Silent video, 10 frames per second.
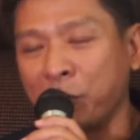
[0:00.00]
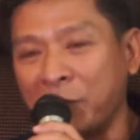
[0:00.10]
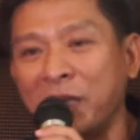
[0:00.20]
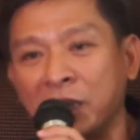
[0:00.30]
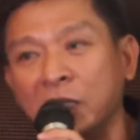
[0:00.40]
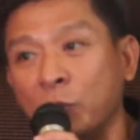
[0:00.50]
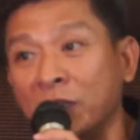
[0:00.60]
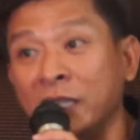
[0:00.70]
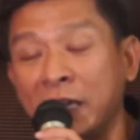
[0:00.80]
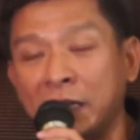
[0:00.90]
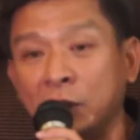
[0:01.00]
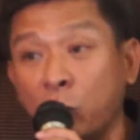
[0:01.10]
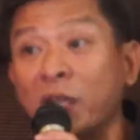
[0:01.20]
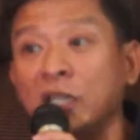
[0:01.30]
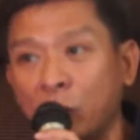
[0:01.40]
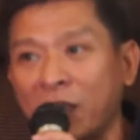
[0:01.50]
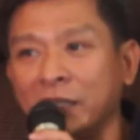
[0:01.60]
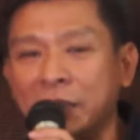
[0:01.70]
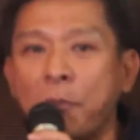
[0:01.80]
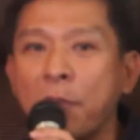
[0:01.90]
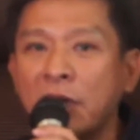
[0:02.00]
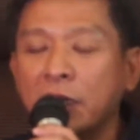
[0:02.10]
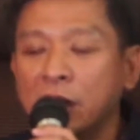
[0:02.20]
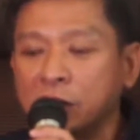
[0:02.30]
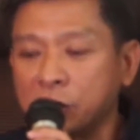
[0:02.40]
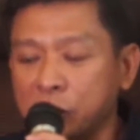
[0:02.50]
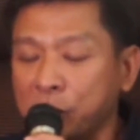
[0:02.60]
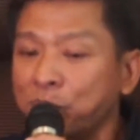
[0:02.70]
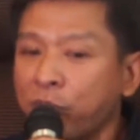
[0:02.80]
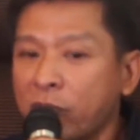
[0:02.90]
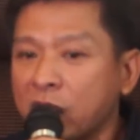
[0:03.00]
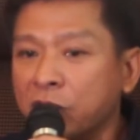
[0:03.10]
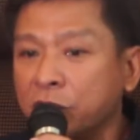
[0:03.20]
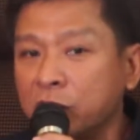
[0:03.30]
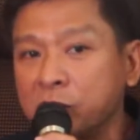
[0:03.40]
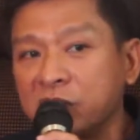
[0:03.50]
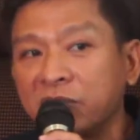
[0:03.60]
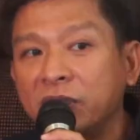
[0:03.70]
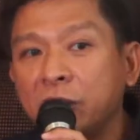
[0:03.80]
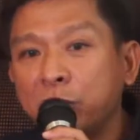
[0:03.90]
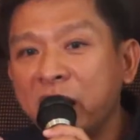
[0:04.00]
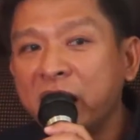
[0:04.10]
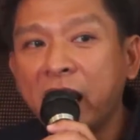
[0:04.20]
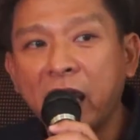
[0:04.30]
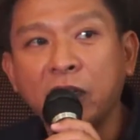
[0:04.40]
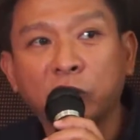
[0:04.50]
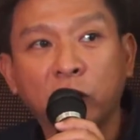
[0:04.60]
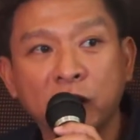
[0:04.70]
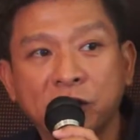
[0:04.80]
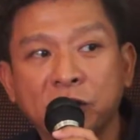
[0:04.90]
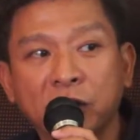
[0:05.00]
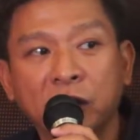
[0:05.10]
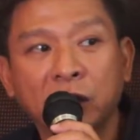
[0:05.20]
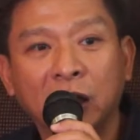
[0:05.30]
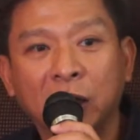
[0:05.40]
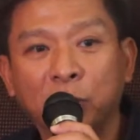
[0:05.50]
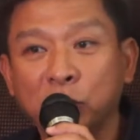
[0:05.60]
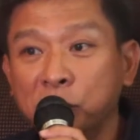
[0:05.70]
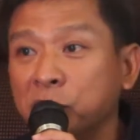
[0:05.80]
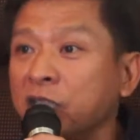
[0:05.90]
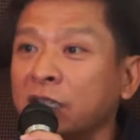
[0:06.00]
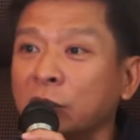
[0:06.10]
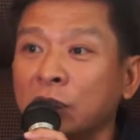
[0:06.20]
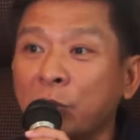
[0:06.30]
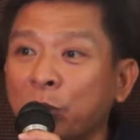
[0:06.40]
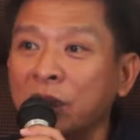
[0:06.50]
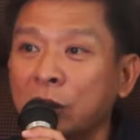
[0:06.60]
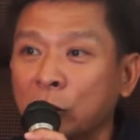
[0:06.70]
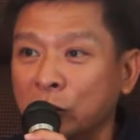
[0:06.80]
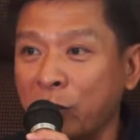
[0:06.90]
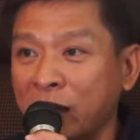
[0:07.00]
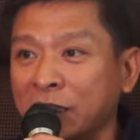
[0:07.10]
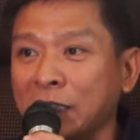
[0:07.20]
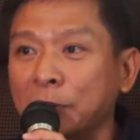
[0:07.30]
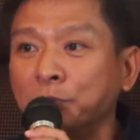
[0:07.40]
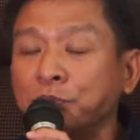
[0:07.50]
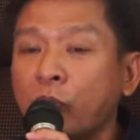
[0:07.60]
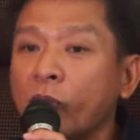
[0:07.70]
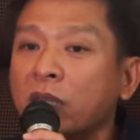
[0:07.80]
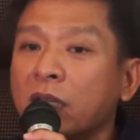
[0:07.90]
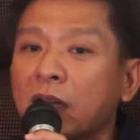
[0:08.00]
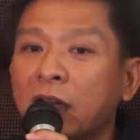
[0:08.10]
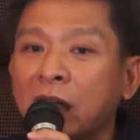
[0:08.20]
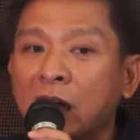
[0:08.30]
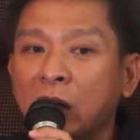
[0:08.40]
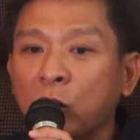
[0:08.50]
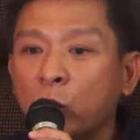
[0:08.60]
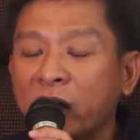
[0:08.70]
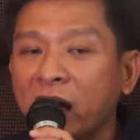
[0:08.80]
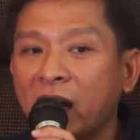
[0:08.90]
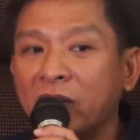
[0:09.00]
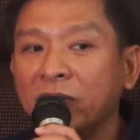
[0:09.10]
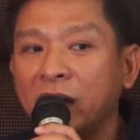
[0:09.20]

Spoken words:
maybe in the 2020. So in terms of the PKA trust on producing an Olympic gold medal, we have